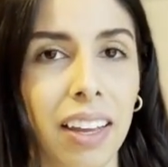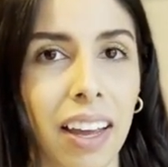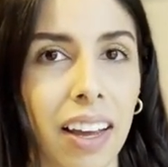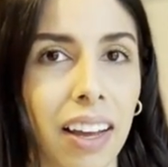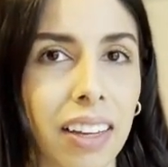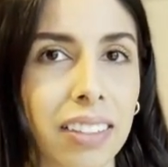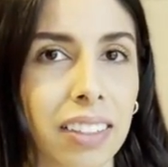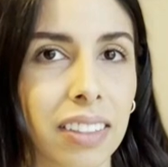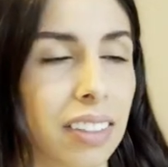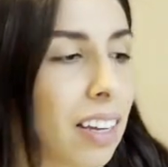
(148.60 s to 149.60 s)
And
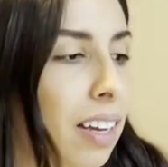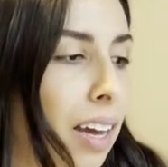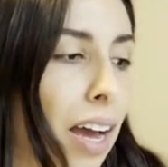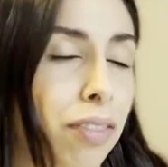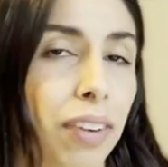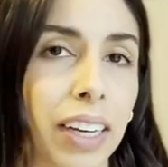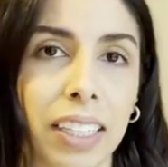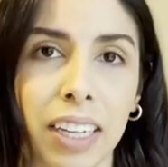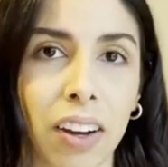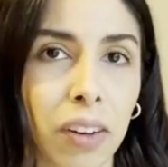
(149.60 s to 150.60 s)
I
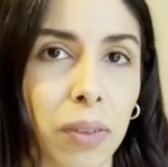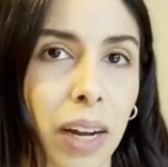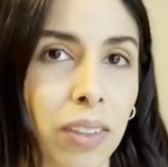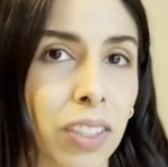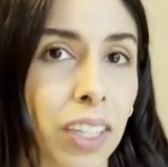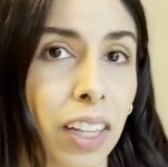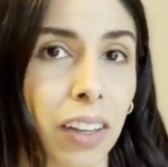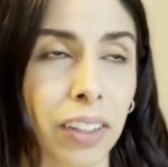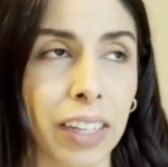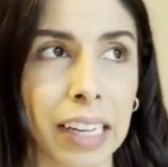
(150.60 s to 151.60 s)
finally got around to
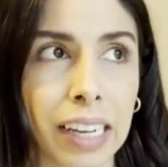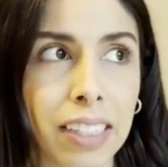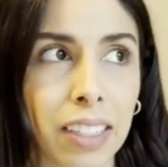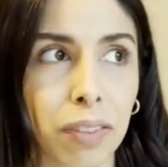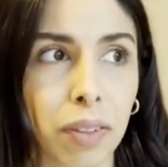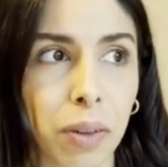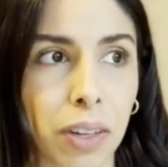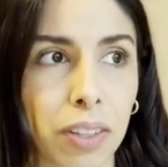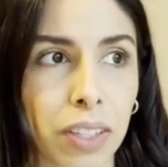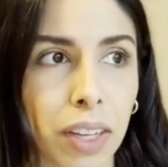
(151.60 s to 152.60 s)
decluttering it a few
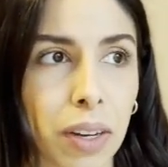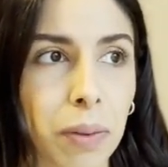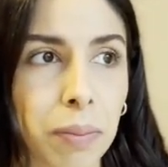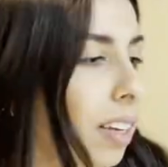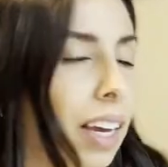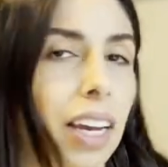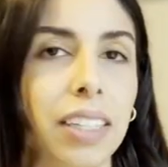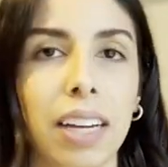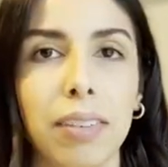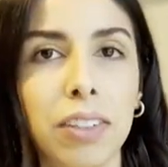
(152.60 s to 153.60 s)
years ago.
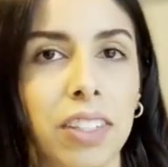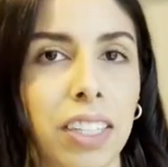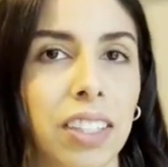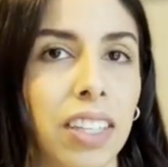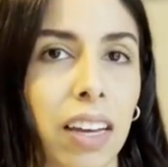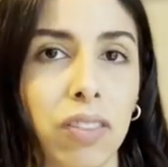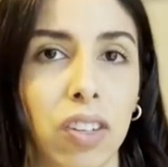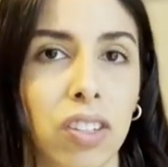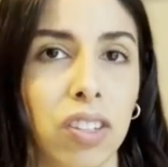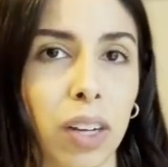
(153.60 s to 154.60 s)
And ever since, I've
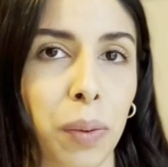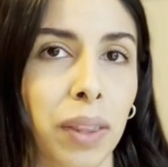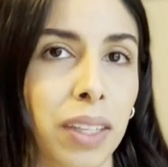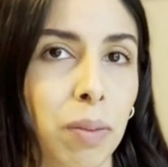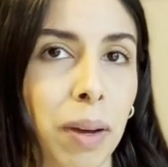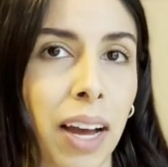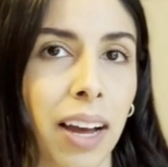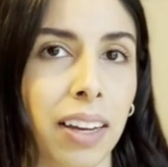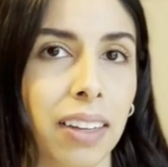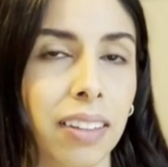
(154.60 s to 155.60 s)
just stuck with this
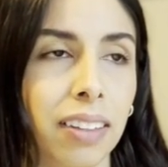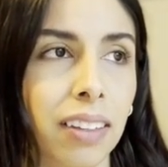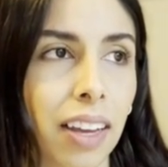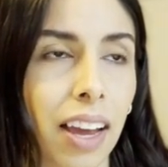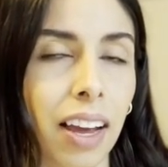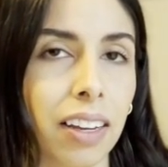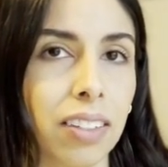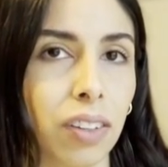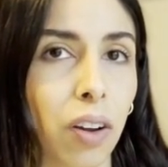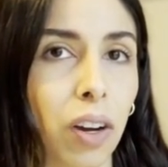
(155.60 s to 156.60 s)
bag
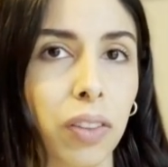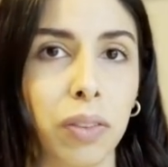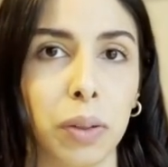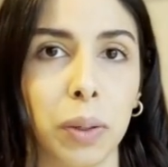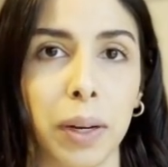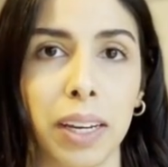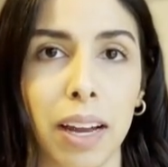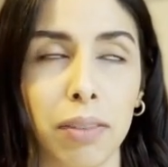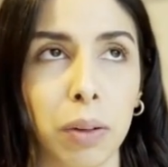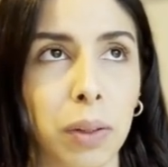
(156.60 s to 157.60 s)
and gone through it
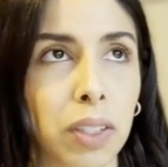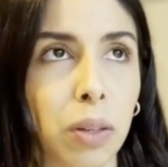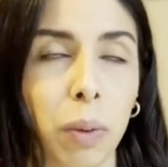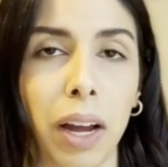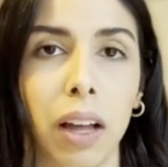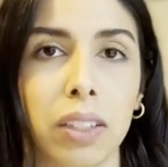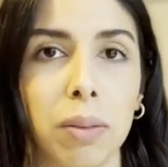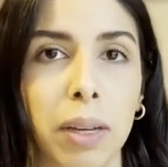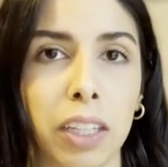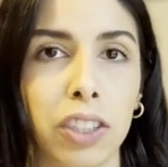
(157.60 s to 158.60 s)
every once in a while
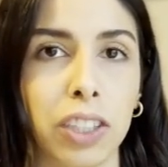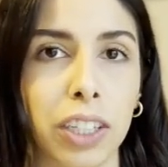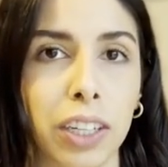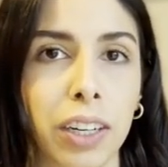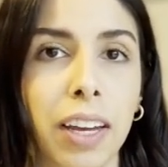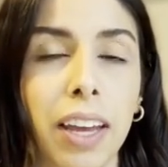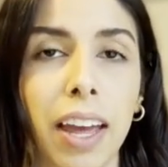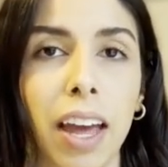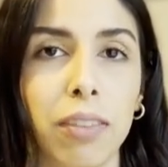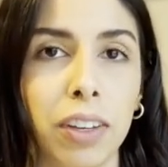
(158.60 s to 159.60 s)
to make sure
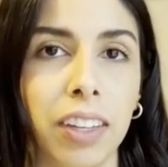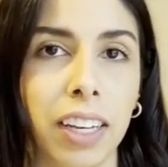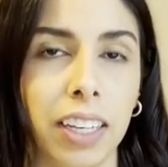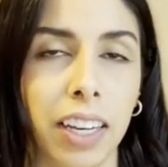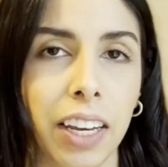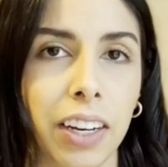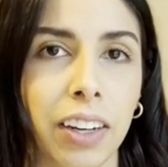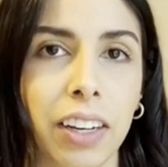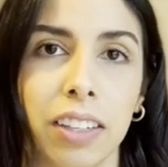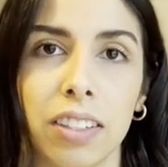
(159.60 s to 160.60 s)
everything in here
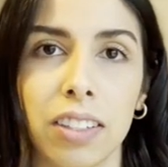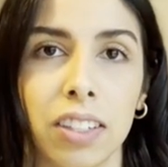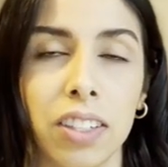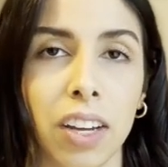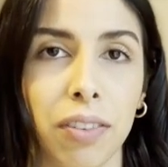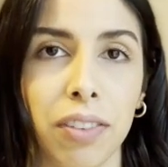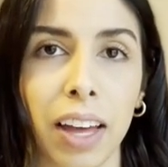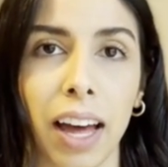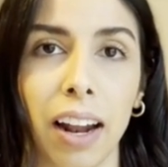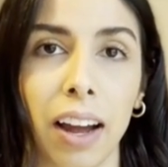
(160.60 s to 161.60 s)
is stuff
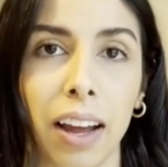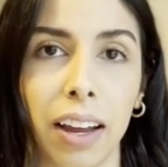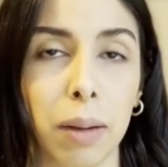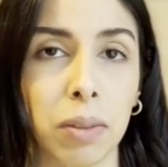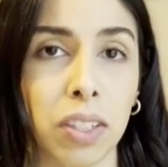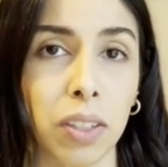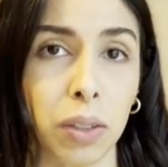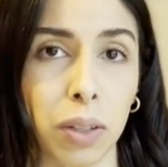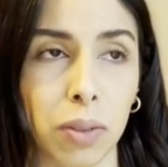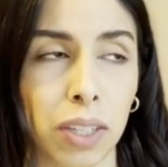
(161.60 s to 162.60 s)
that I am still
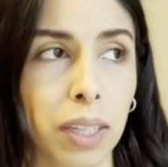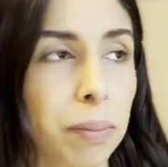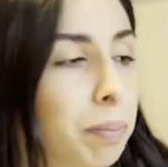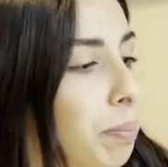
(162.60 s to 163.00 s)
using.